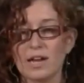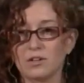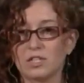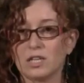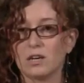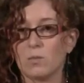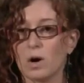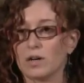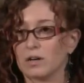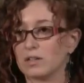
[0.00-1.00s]
energy and
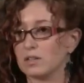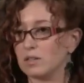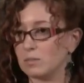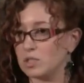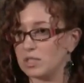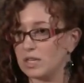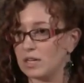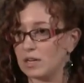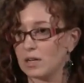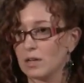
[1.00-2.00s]
water consumption
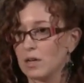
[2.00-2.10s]
data,